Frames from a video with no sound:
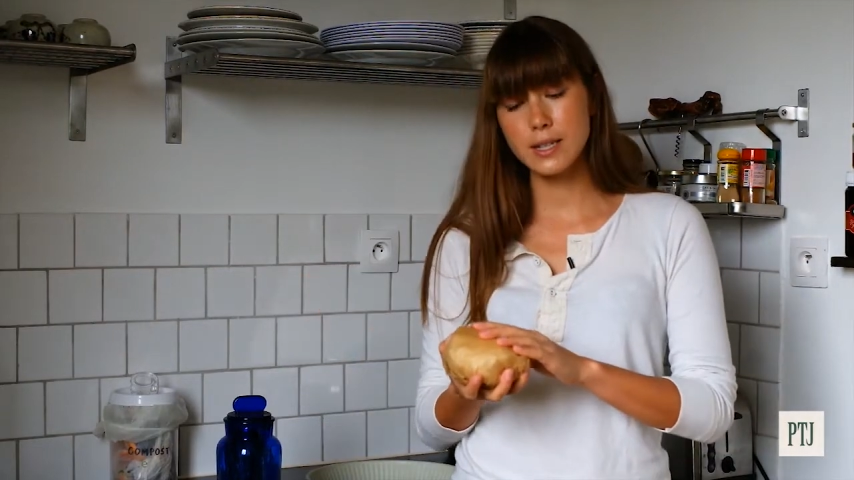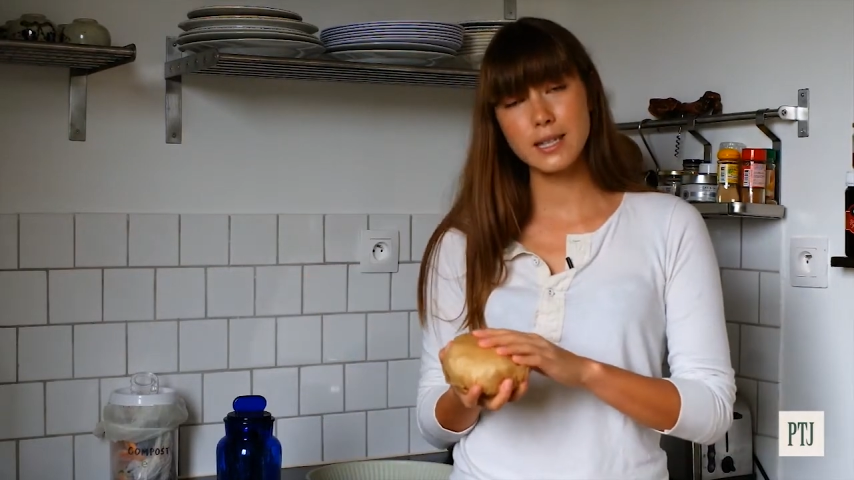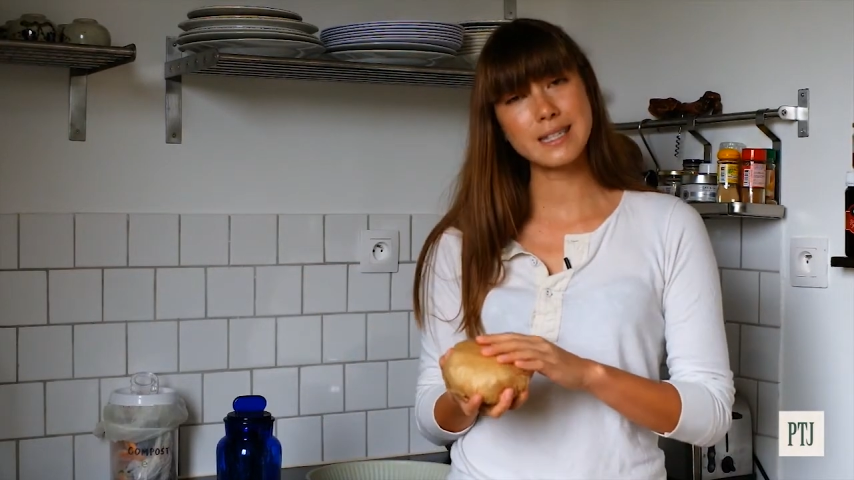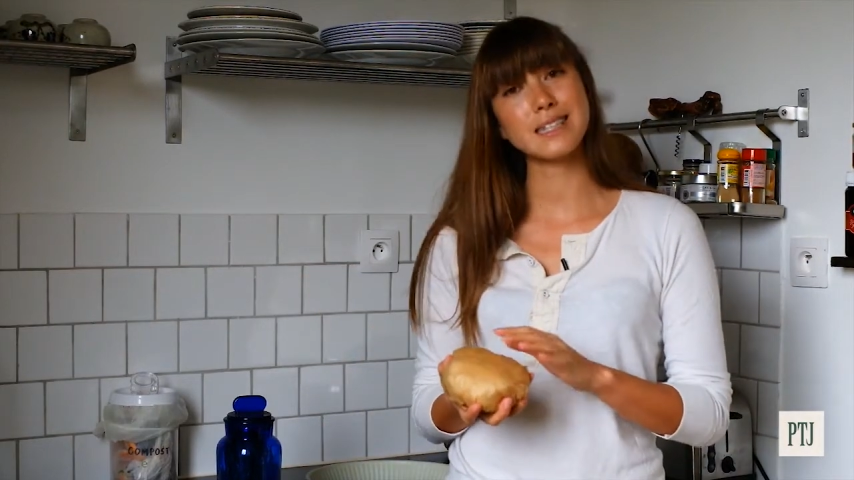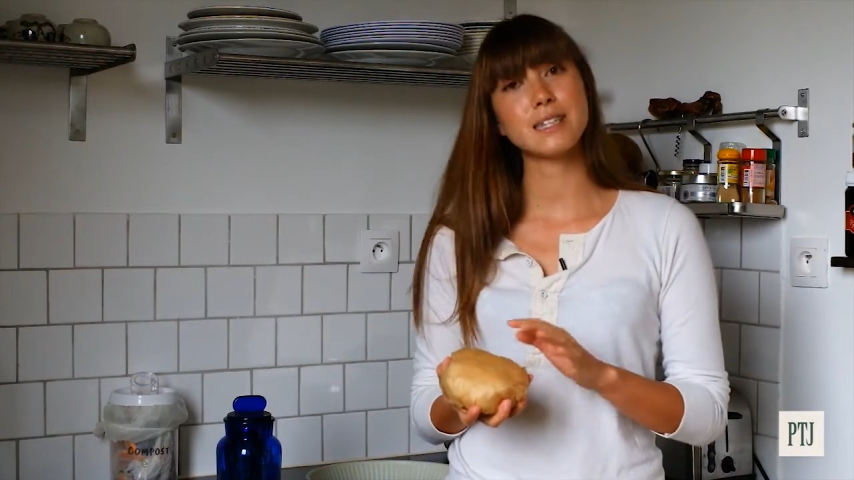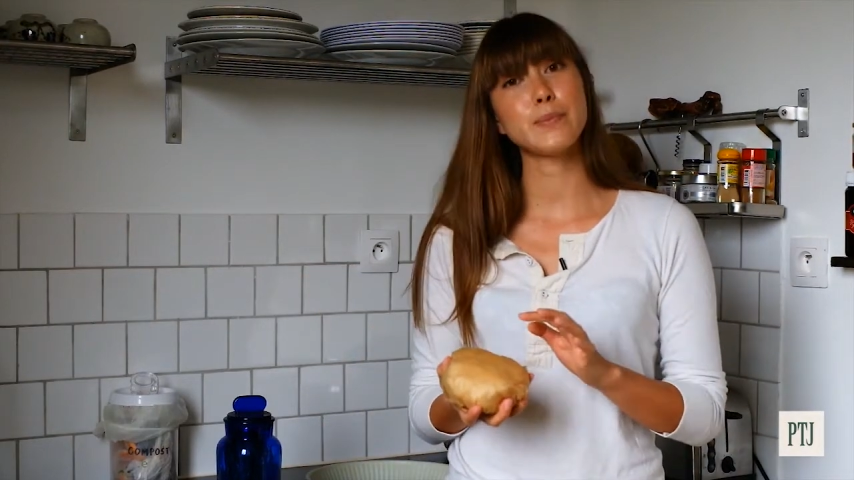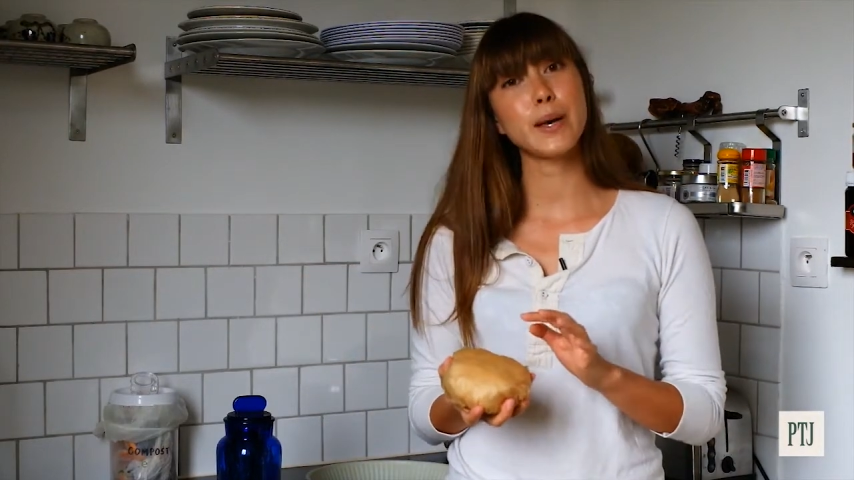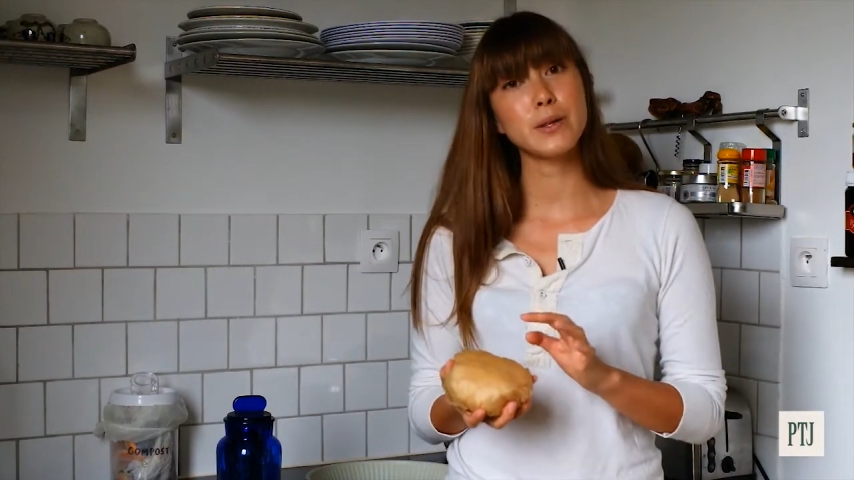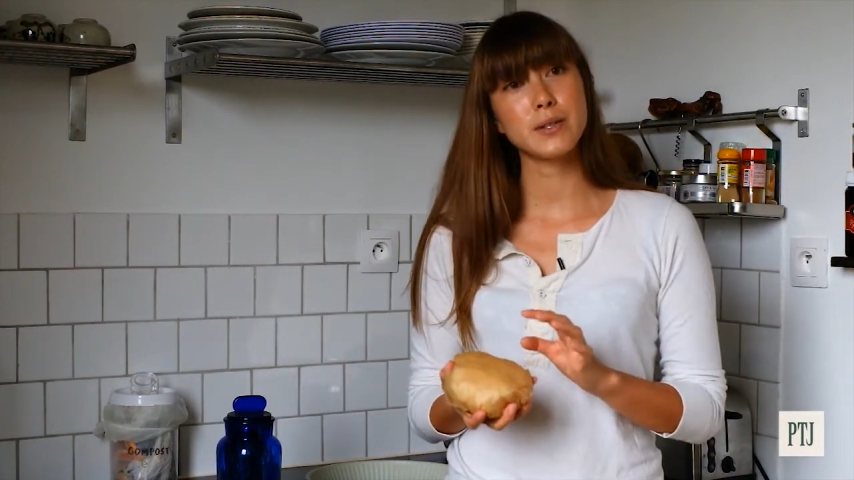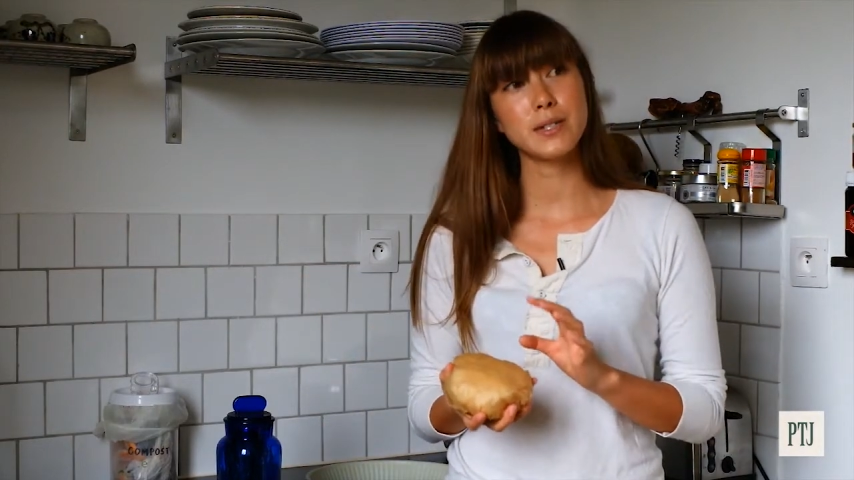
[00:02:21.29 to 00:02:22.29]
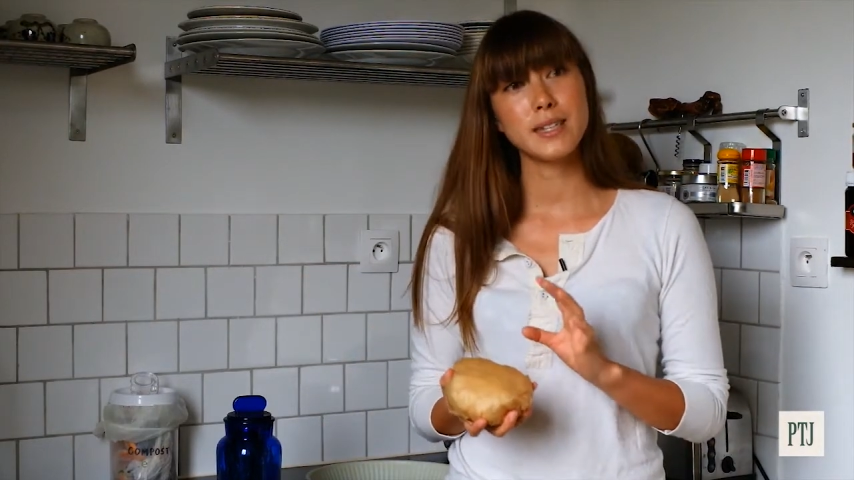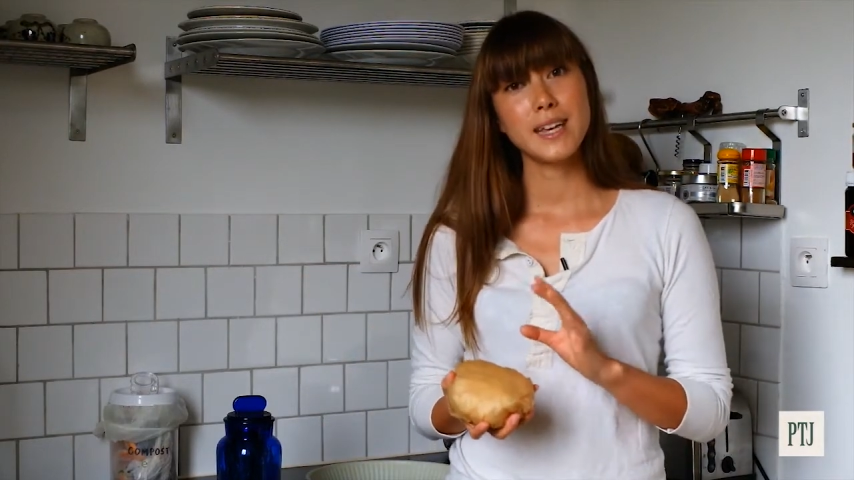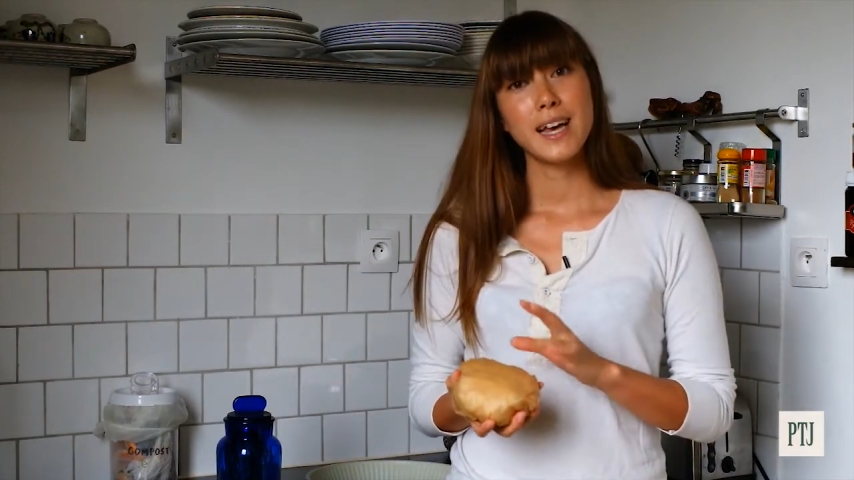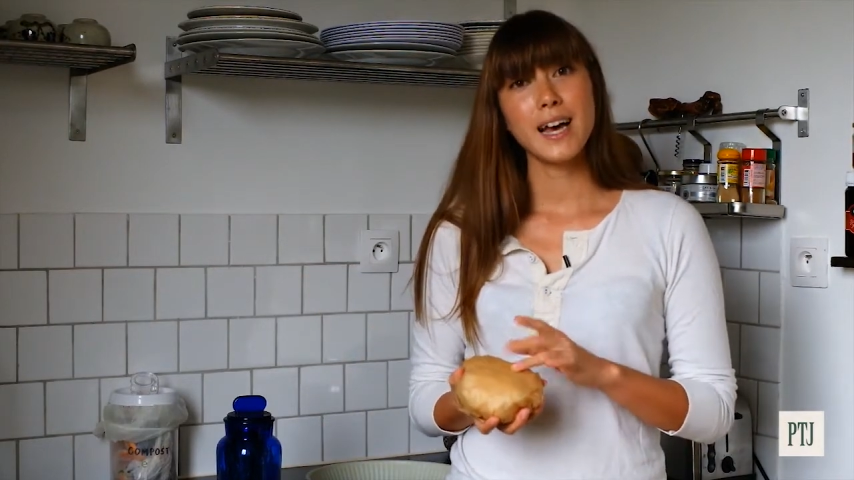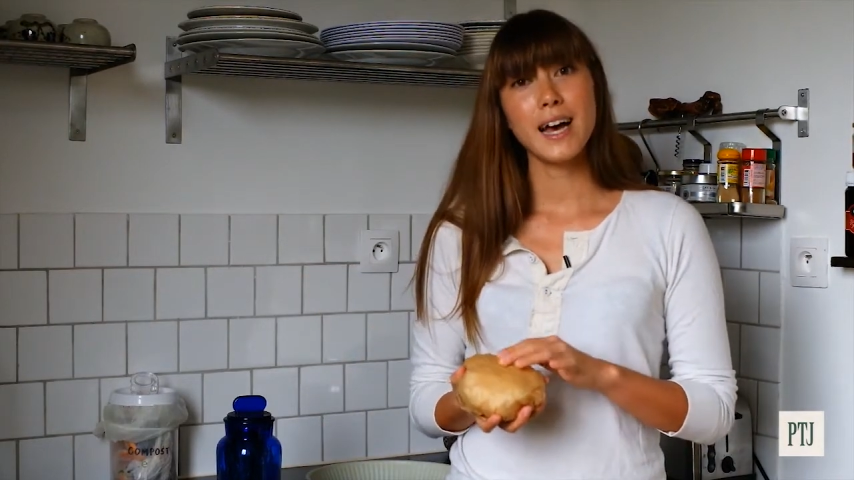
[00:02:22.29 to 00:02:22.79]
This is spelt,
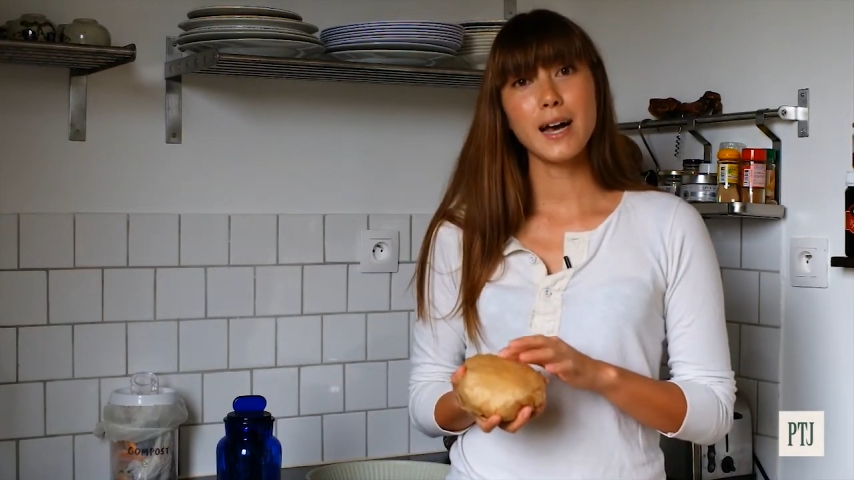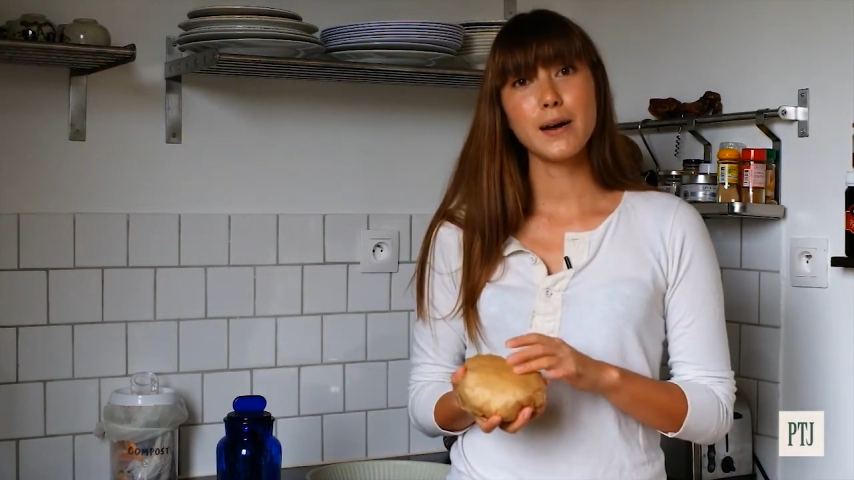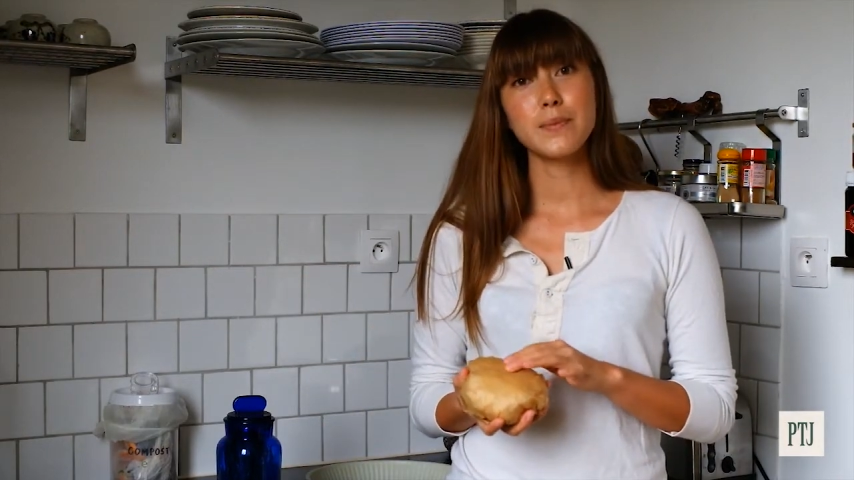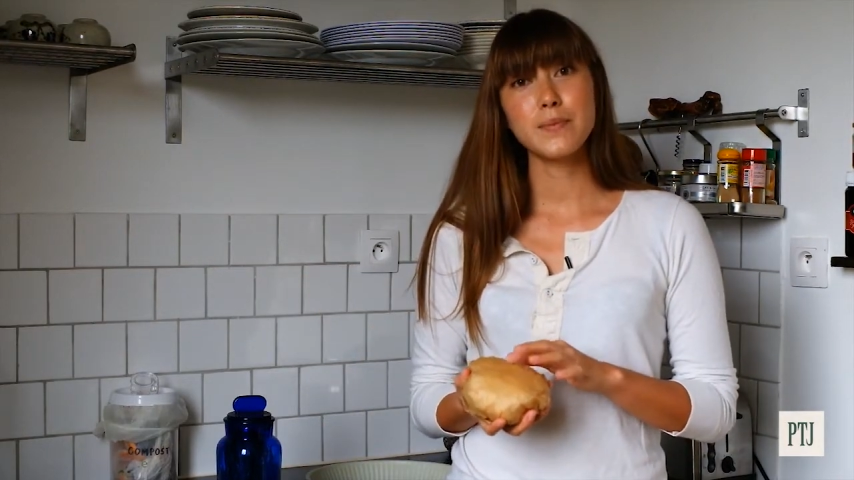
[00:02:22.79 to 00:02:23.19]
um,